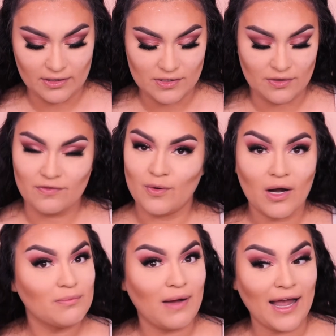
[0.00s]
So if you
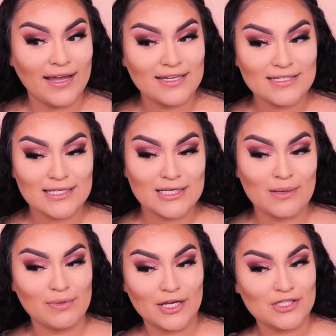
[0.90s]
are my
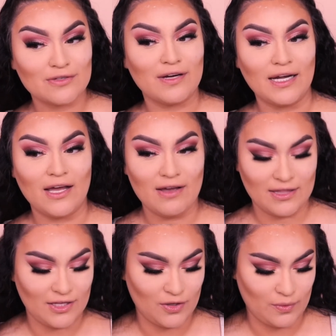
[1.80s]
complexion right now, I
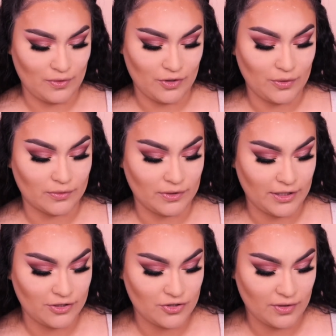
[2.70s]
think you will really
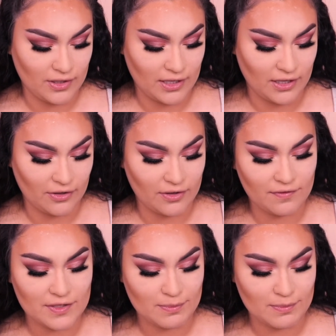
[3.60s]
enjoy the color of this